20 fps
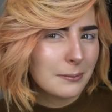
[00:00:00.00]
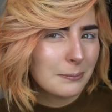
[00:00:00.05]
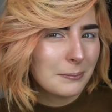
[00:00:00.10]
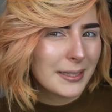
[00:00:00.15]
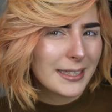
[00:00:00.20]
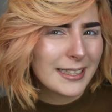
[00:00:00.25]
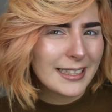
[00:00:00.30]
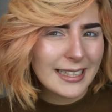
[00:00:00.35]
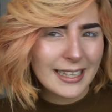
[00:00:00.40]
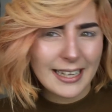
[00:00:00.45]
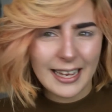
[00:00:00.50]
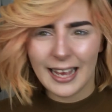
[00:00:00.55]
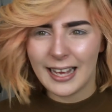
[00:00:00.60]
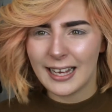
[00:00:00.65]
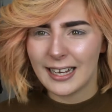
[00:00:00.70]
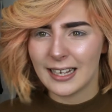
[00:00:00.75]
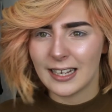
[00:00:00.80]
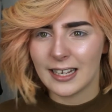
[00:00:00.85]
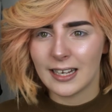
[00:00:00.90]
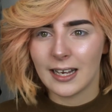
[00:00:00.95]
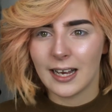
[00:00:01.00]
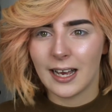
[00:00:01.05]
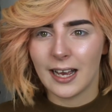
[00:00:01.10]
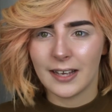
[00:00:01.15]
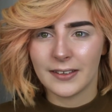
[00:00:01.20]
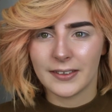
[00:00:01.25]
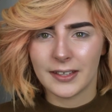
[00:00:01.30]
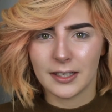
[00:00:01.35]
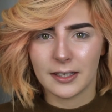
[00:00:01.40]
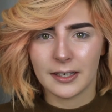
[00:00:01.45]
pinky hair,
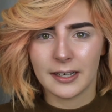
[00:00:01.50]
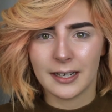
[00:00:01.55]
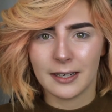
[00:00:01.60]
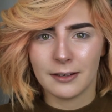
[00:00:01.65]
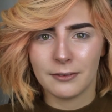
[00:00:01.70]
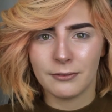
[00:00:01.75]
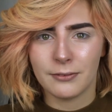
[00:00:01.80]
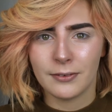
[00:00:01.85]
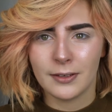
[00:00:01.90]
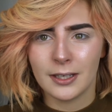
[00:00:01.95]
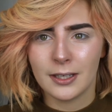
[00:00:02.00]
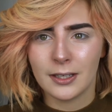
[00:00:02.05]
and then I have